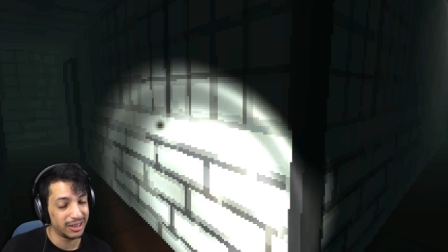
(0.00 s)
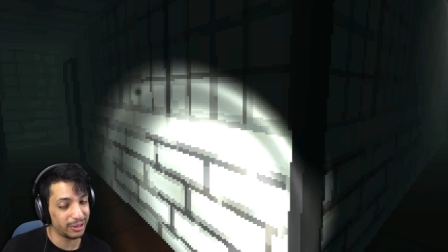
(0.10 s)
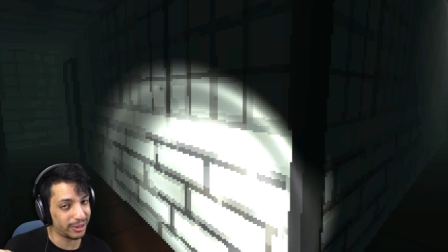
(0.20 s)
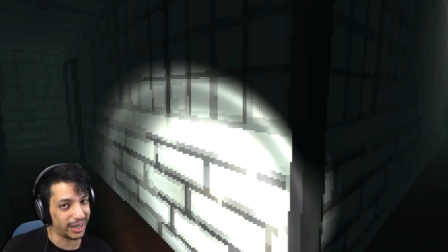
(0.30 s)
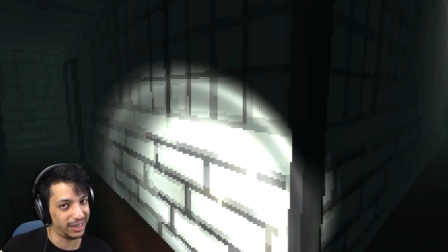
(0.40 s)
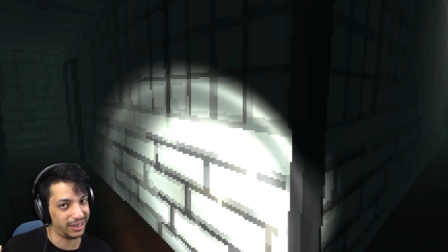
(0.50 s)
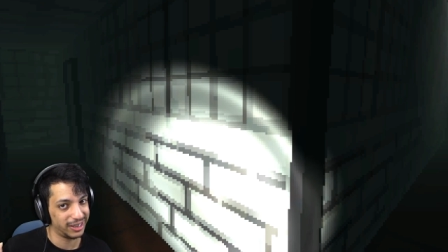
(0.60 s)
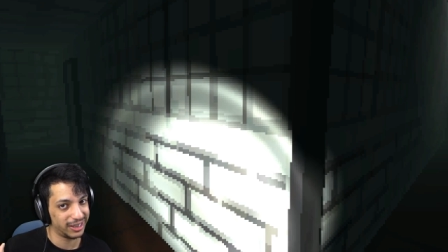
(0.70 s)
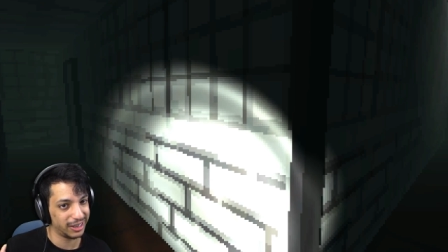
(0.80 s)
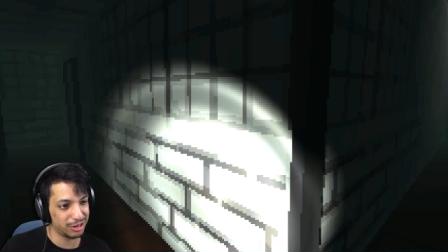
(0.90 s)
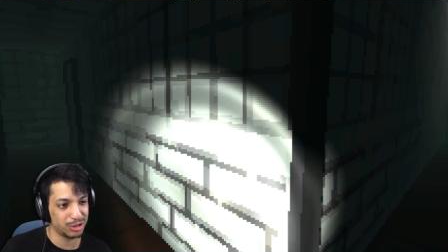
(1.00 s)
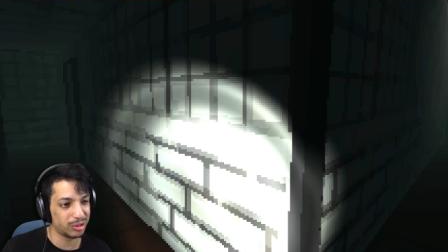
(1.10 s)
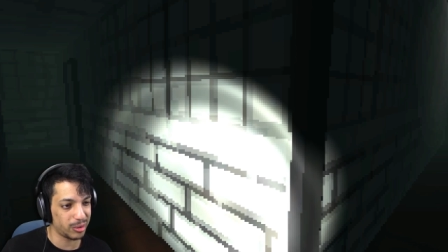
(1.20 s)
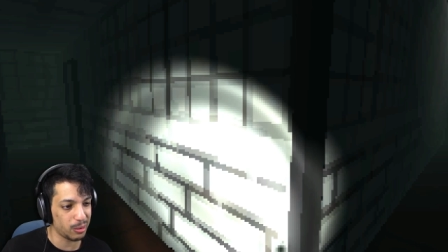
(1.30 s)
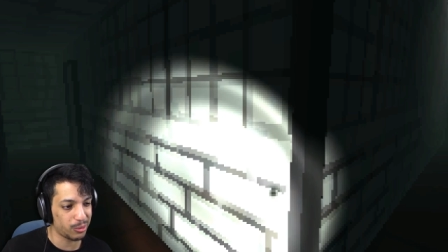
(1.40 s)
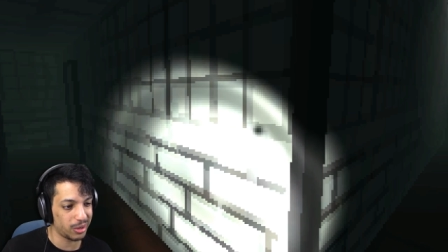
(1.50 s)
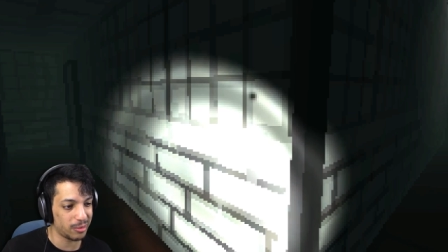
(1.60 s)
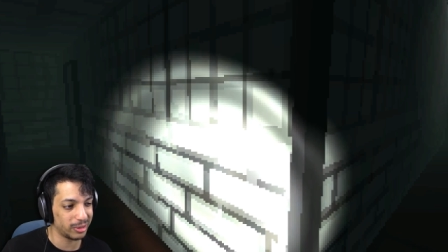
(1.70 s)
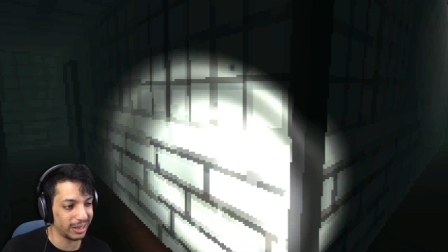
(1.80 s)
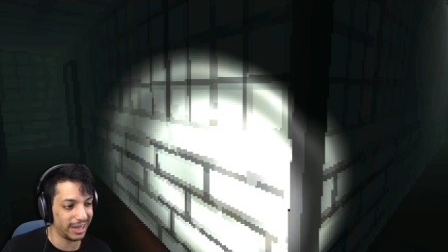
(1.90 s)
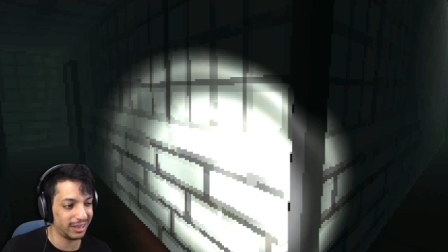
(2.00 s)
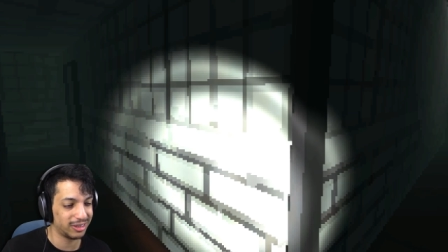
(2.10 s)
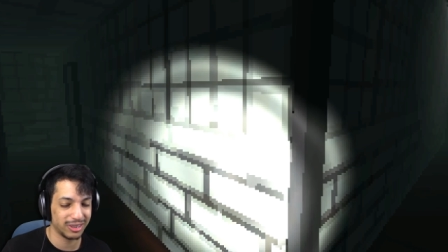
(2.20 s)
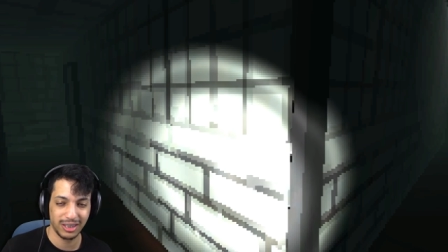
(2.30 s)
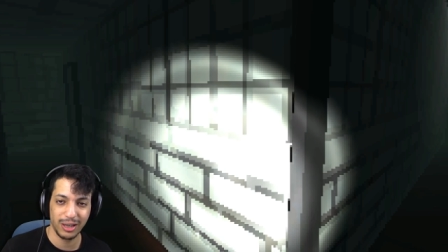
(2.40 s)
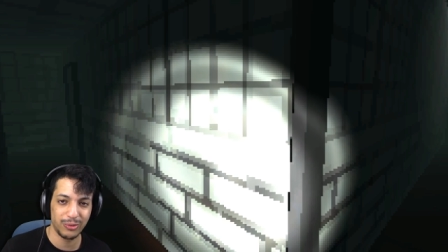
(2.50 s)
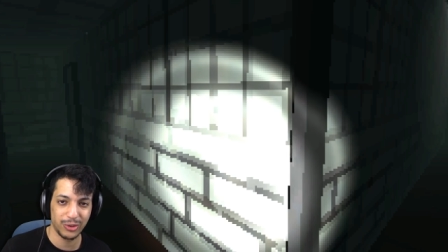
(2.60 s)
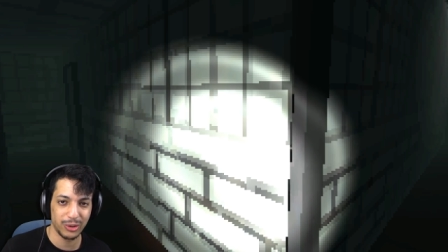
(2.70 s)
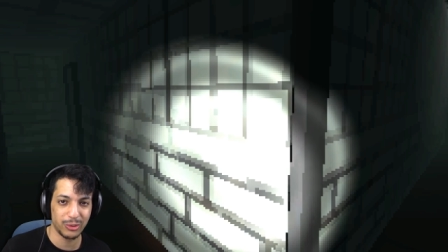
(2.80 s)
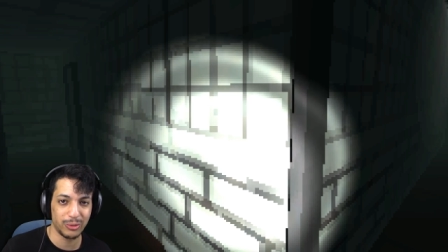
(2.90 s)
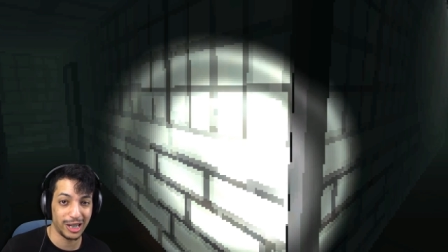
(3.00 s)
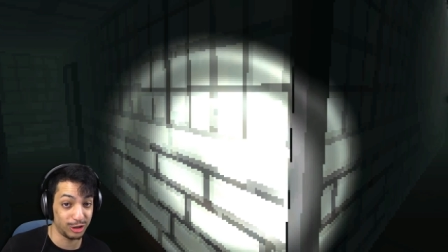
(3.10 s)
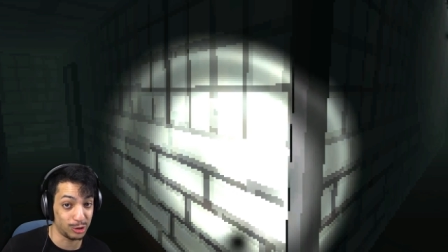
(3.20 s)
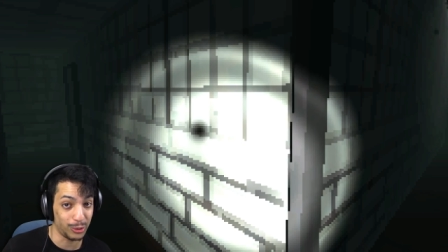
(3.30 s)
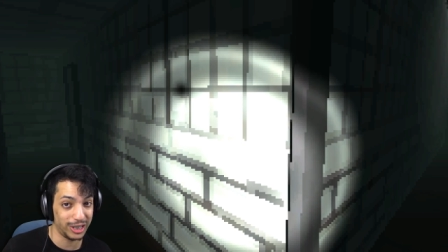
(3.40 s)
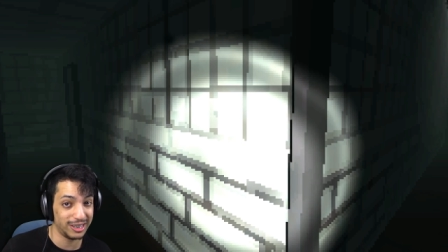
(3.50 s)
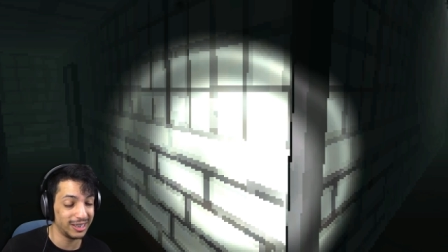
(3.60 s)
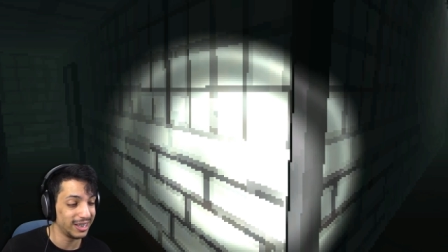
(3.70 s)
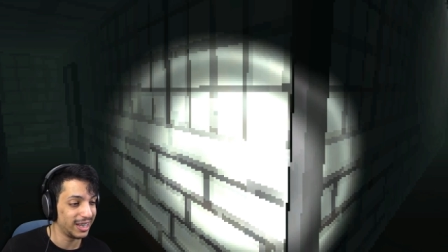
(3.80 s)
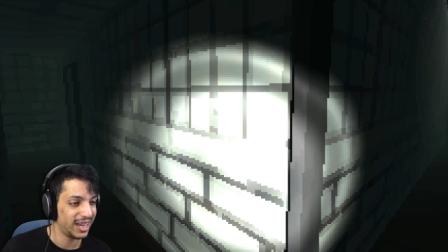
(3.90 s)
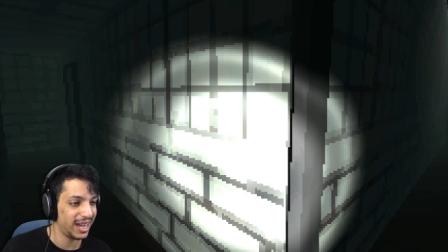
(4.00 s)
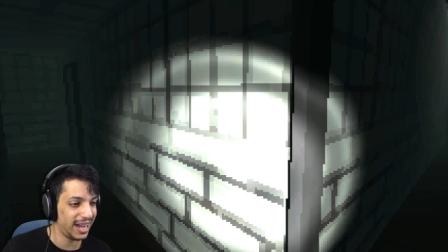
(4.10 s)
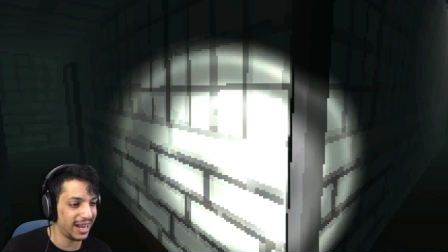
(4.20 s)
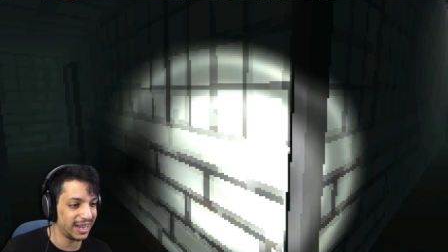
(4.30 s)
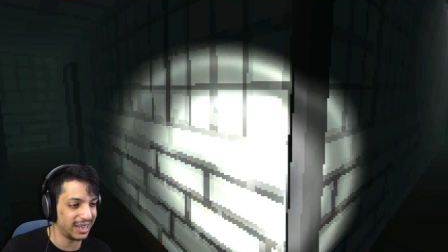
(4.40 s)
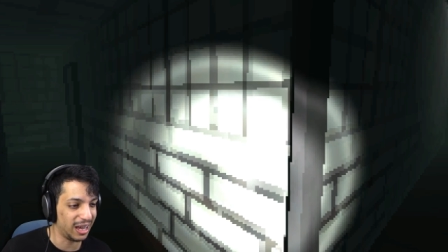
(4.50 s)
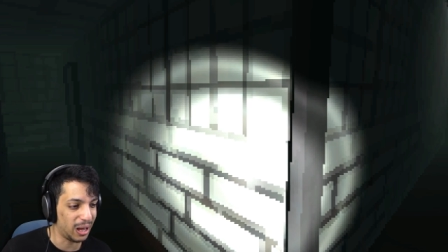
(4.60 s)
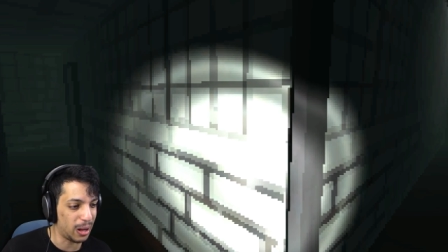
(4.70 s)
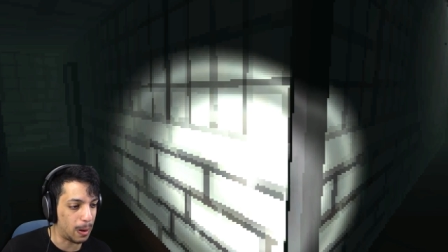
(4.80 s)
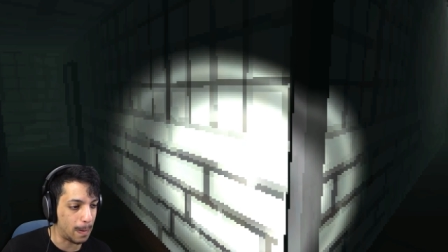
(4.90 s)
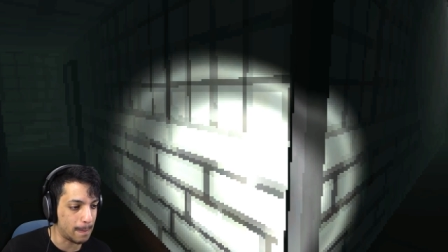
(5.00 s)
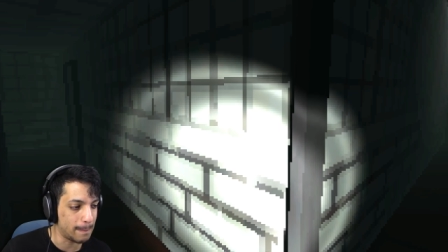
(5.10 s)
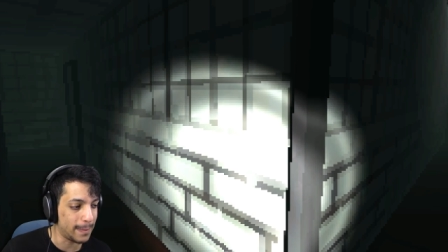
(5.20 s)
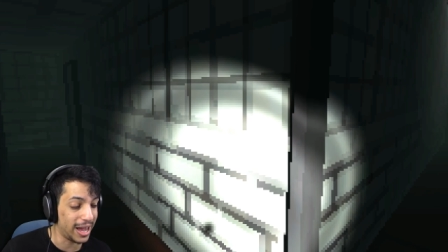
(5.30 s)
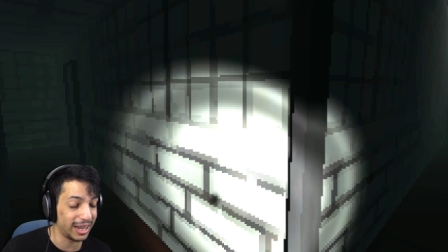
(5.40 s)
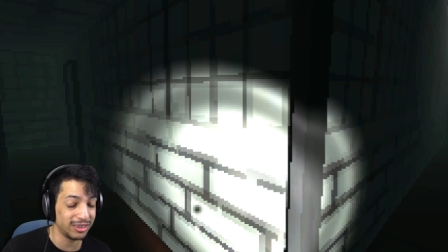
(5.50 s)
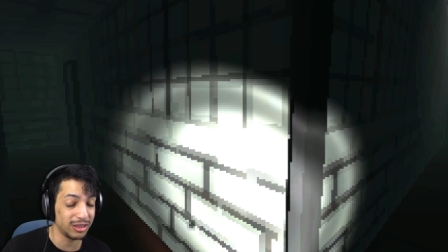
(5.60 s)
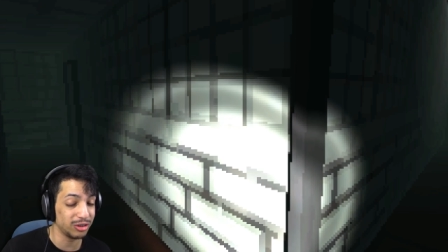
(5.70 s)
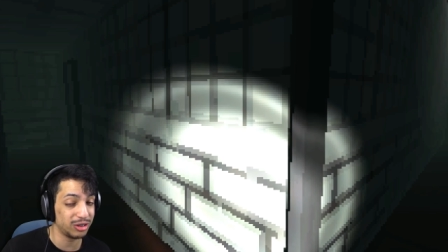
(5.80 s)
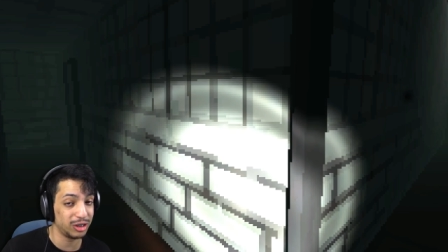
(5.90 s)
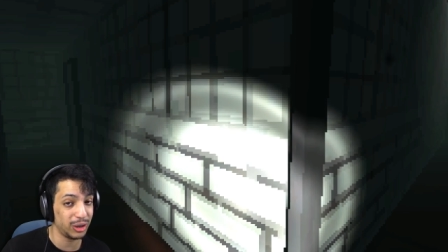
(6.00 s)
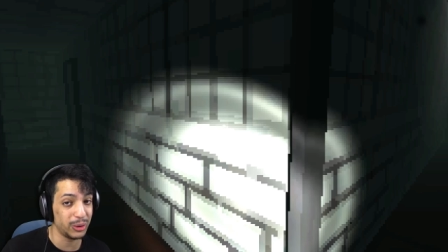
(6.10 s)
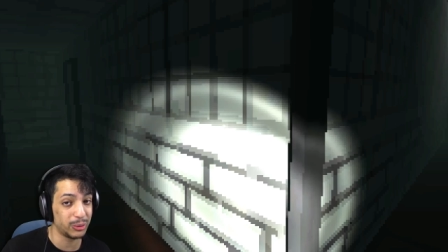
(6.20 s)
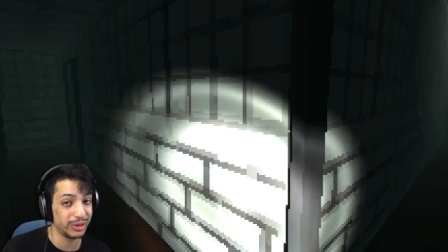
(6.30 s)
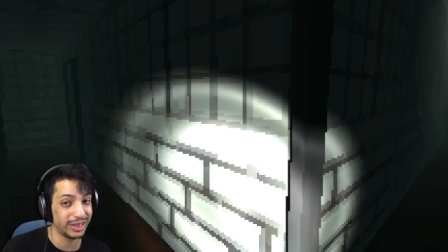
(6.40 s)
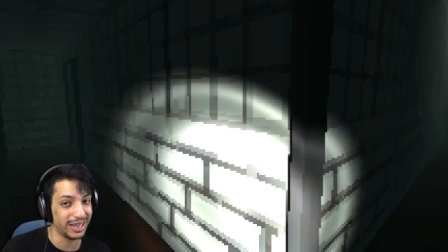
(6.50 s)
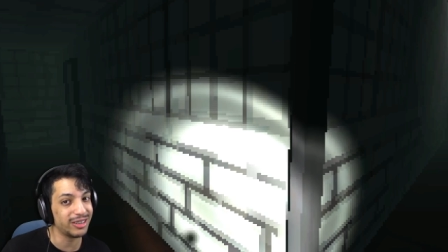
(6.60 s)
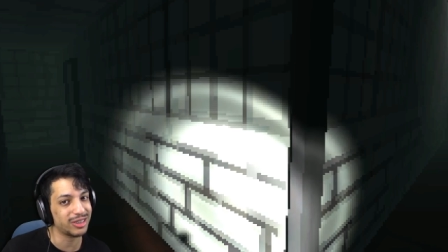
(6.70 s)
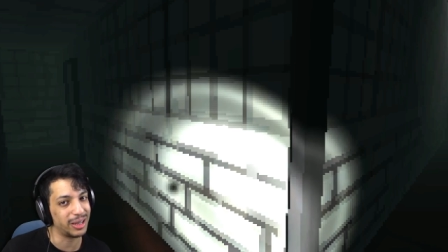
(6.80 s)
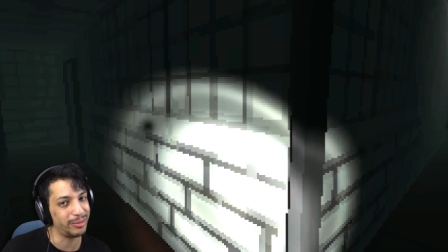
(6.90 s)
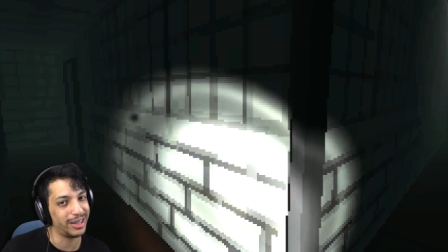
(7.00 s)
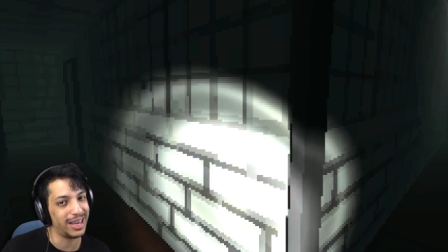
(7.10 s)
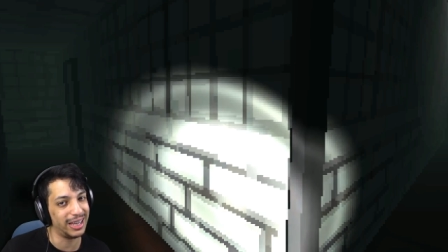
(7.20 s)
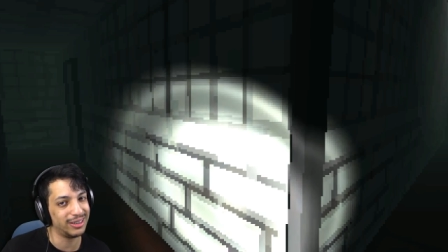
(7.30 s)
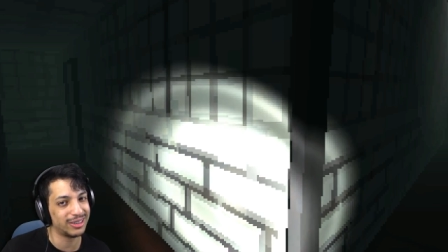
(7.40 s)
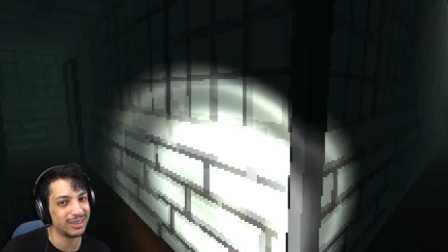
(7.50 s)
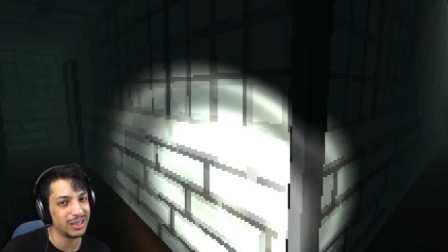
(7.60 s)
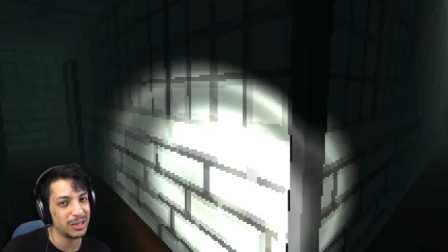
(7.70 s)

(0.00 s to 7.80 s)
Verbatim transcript: Okay. Let's hit around 300 likes if you enjoyed. And I guess I'll see you in the next time, guys.